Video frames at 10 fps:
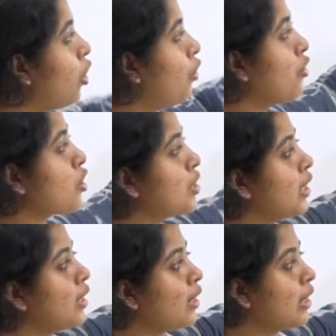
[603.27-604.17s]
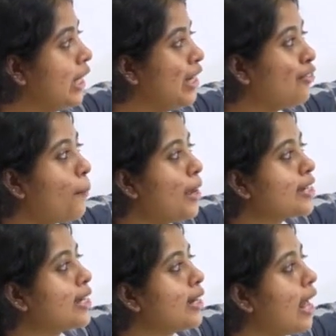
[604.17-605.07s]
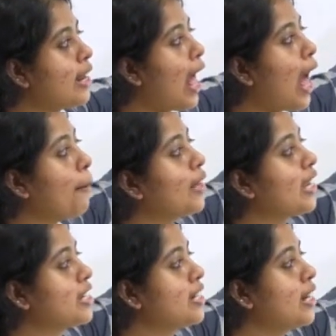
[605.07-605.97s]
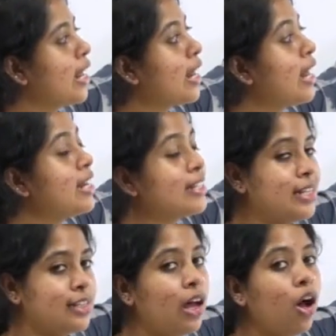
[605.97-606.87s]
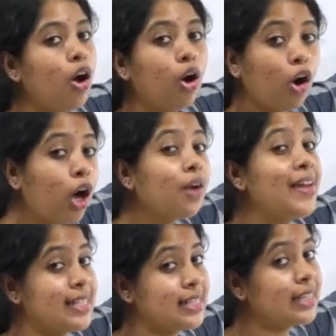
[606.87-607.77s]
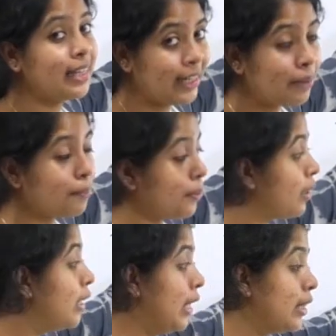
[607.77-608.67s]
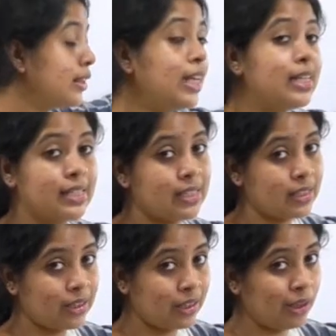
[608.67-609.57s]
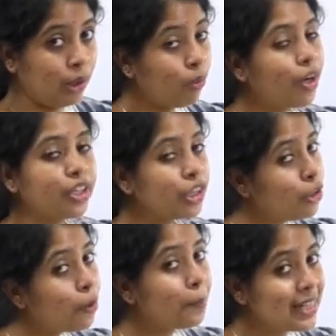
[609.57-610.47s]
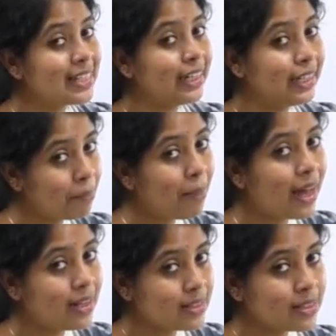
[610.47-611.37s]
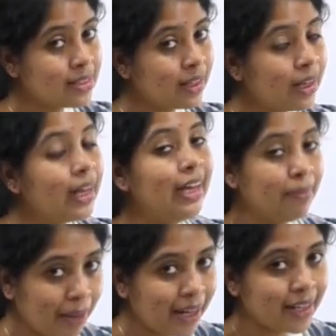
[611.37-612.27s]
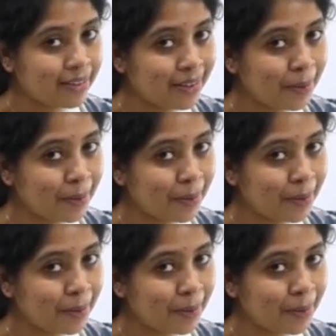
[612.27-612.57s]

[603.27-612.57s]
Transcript: go for general information and application and analysis, always keep this, what UPSC demands, in mind.